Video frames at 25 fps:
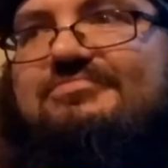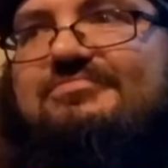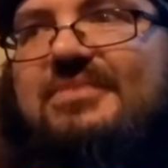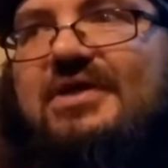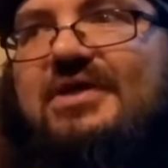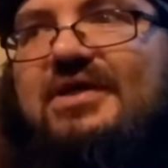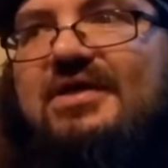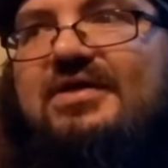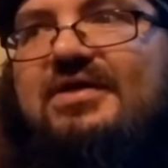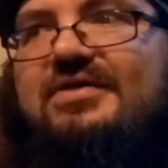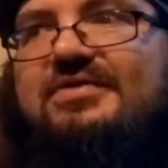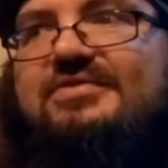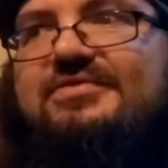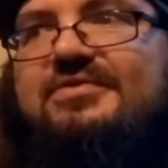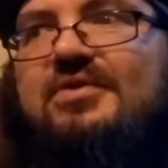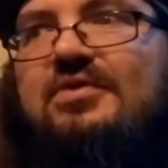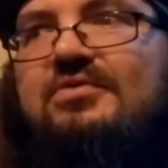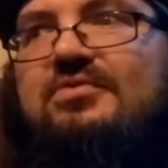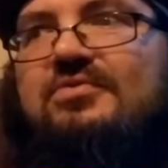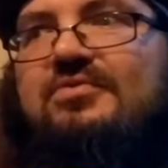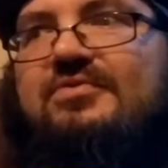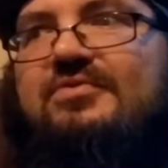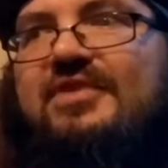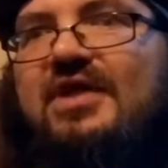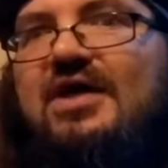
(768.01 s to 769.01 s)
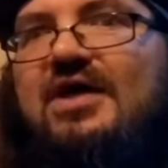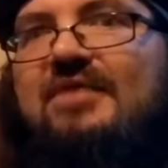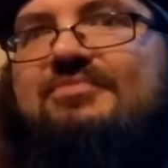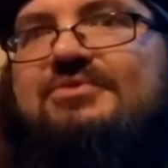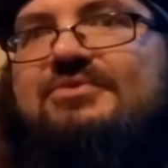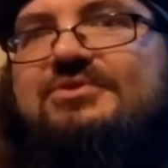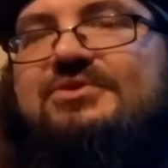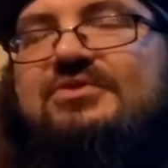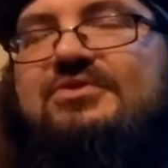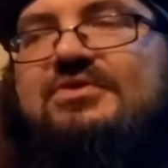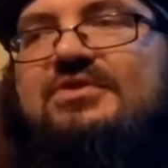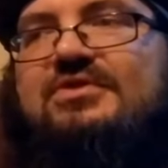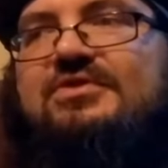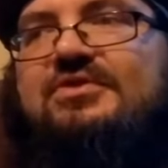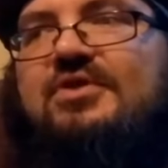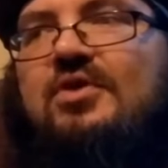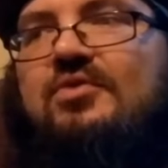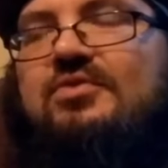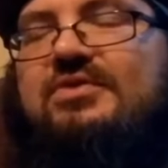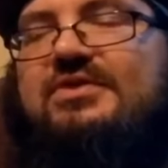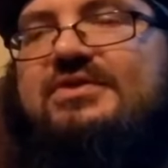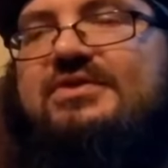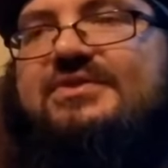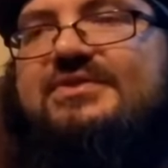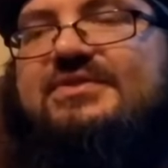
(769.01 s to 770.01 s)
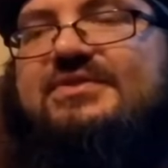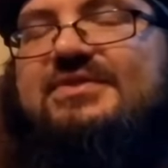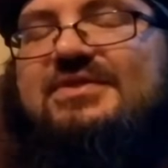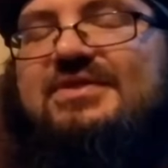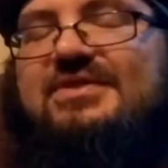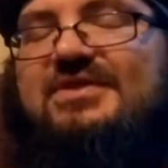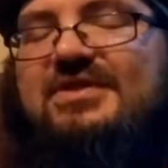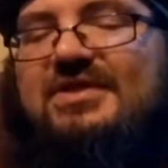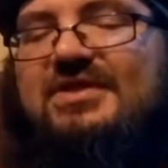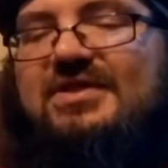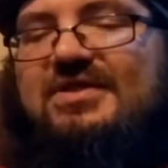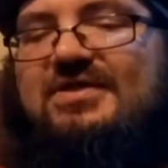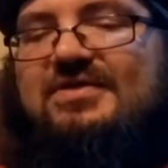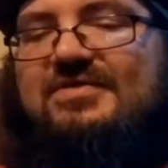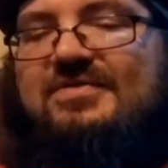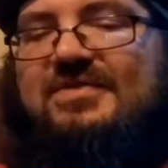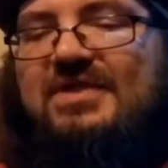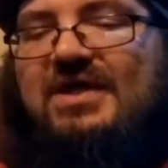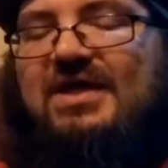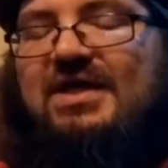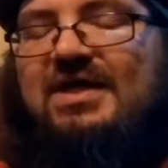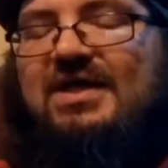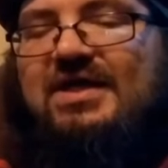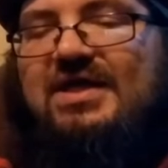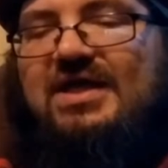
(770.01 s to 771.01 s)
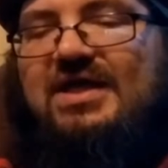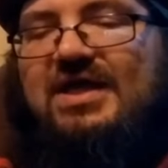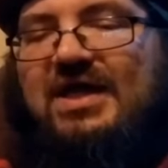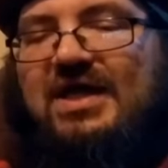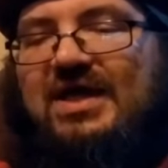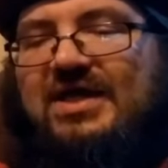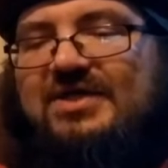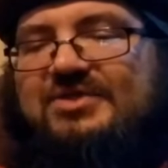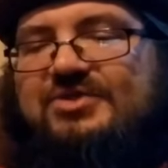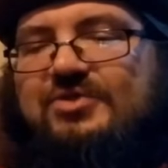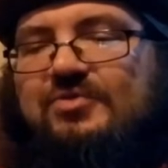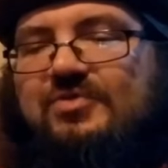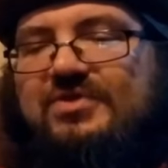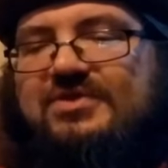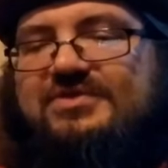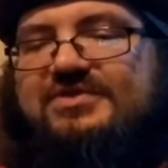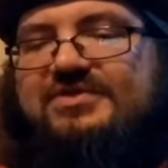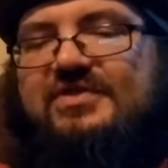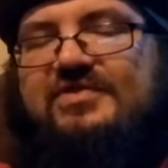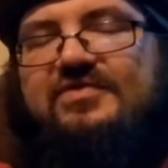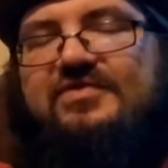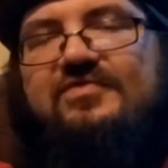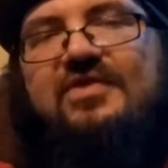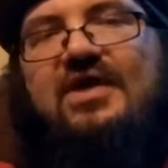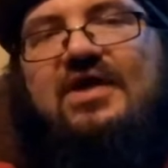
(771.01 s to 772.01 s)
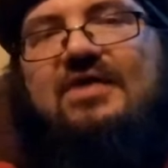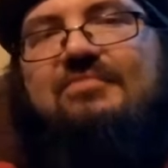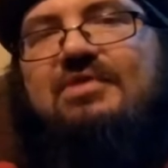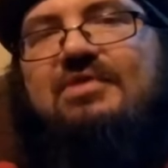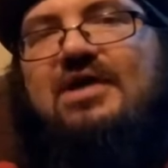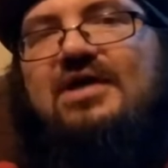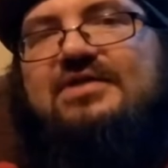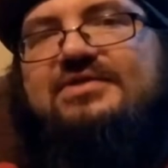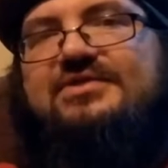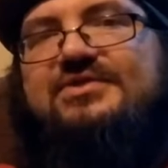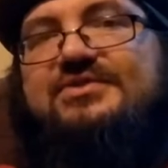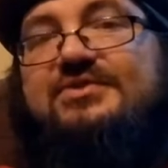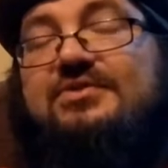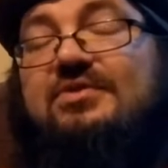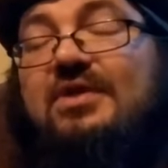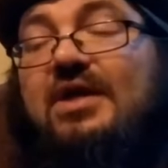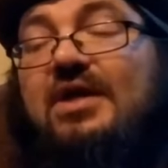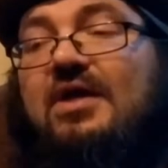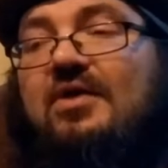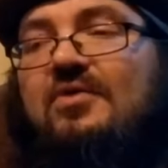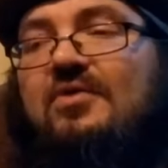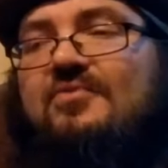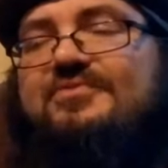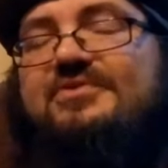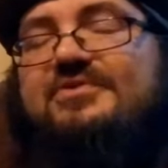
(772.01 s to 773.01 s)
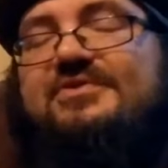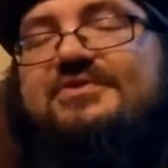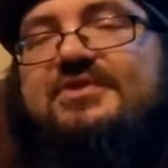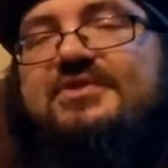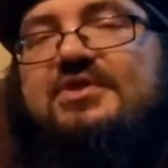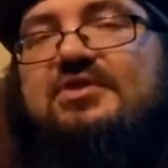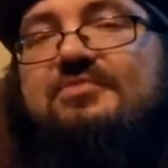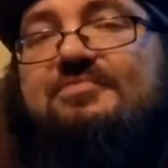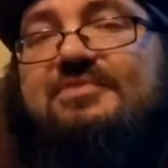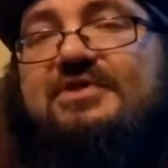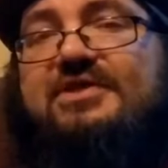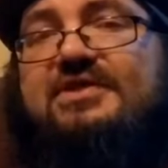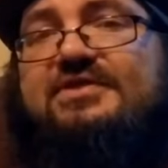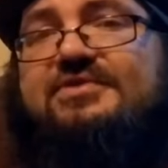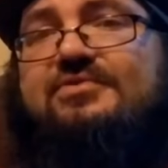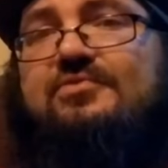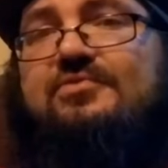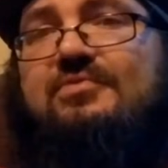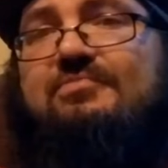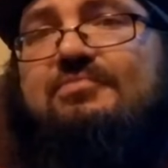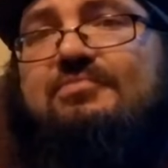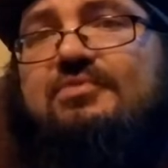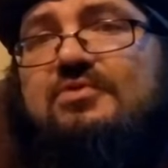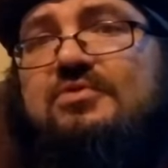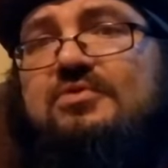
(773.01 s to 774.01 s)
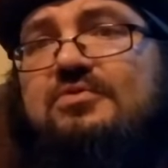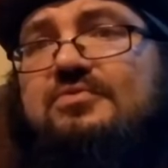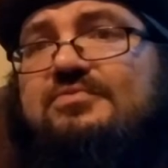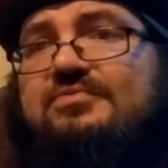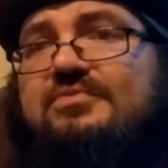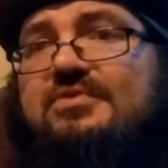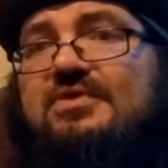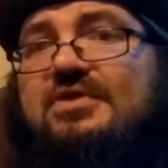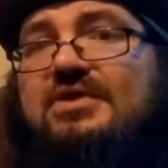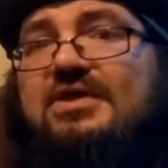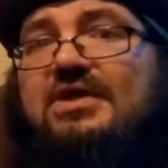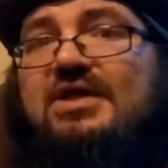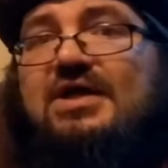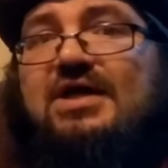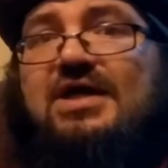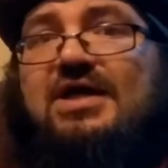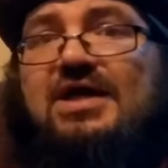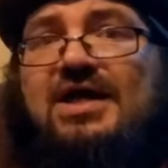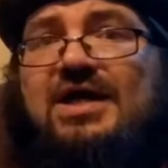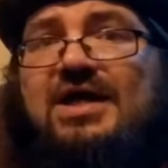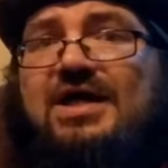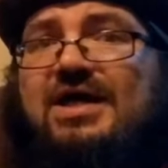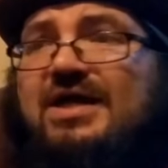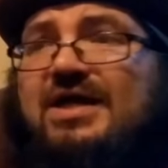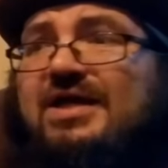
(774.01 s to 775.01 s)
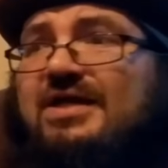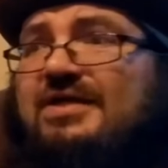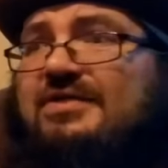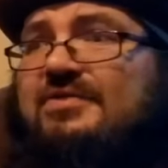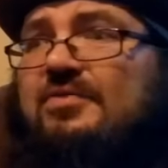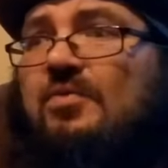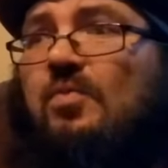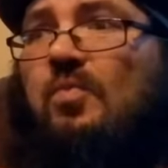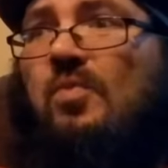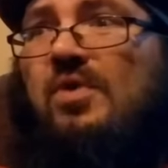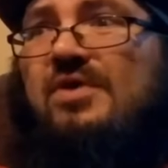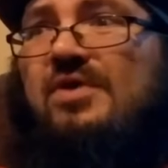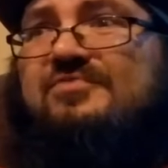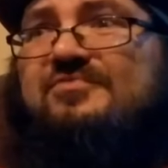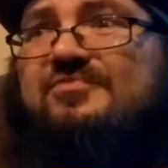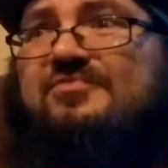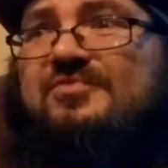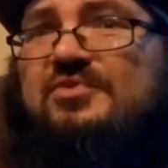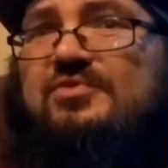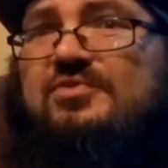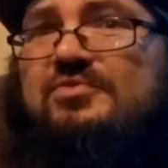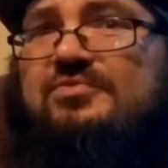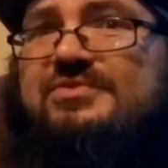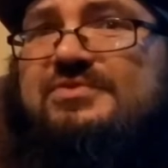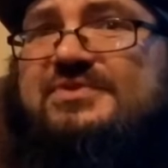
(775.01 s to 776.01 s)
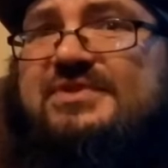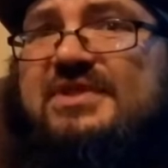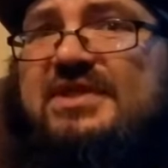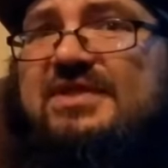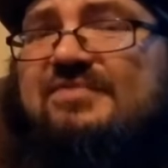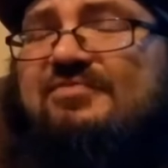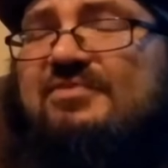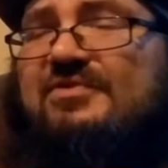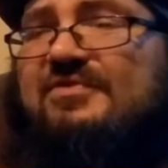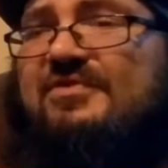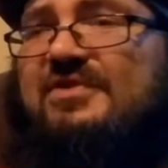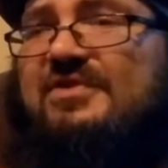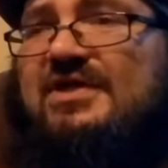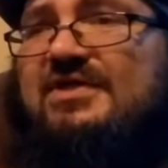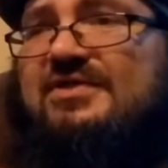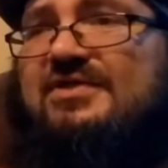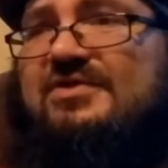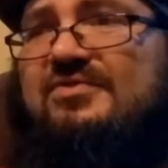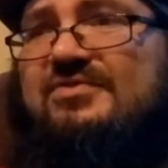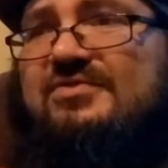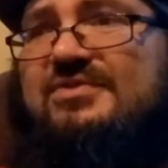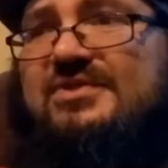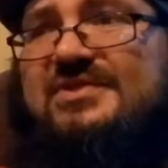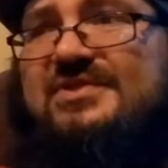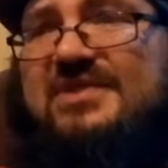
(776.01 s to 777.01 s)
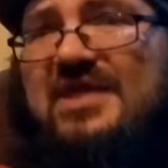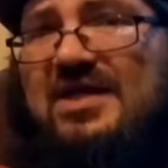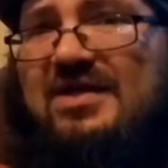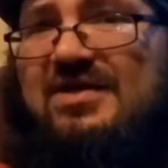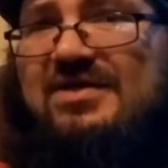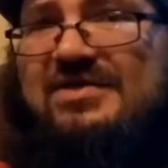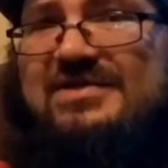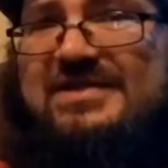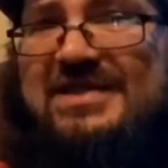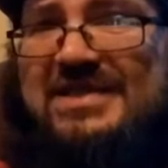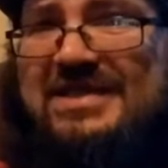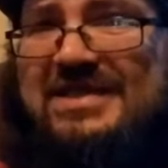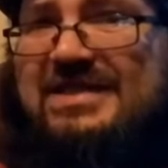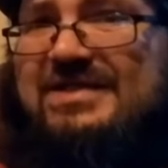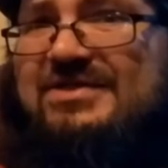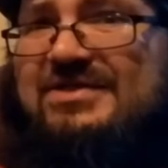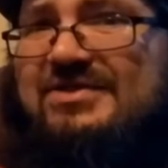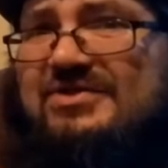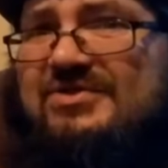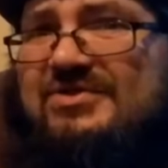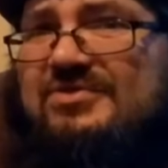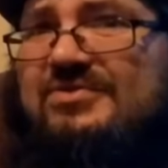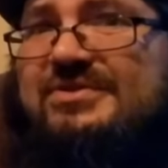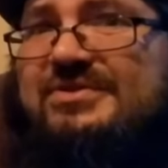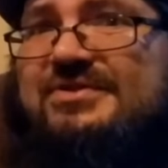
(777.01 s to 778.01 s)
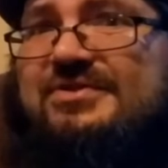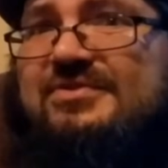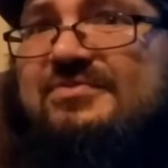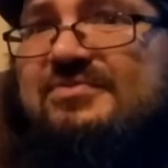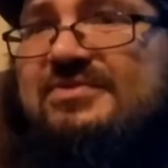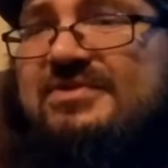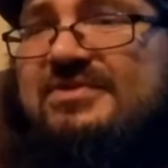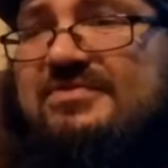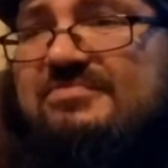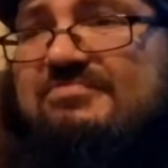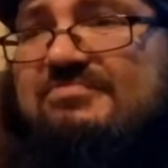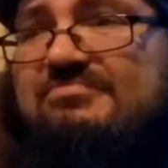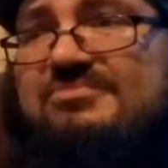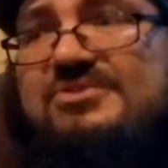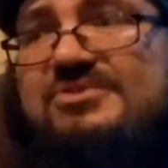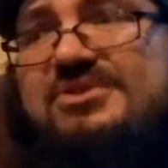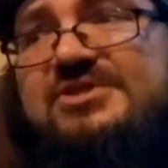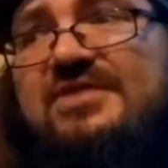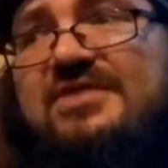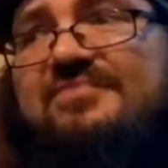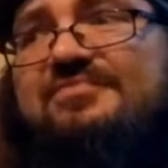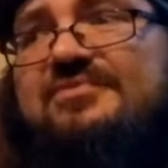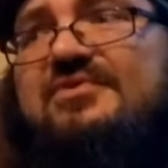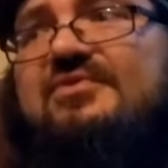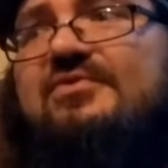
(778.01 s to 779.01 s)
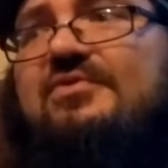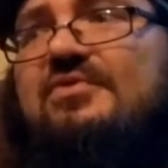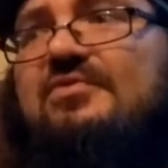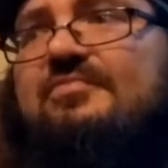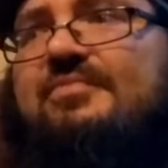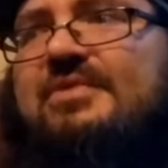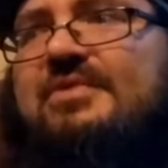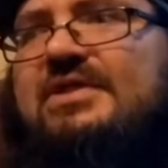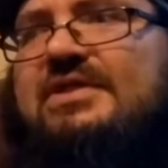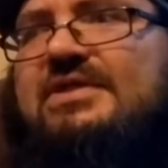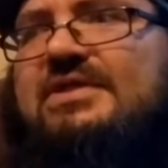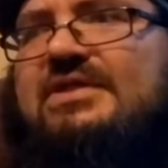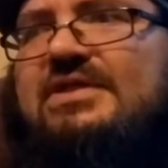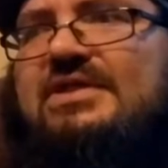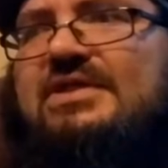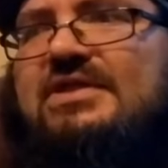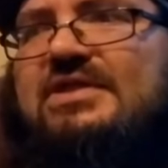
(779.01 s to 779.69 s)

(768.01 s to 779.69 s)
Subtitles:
And not only that, but you're going to notice that as you continue that practice, your health is going to begin to improve. And what foods even that you're desiring to eat are going to shift a little bit